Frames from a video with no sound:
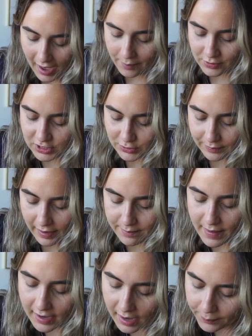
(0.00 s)
I'm just doing my
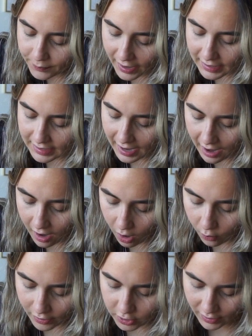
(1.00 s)
makeup right now.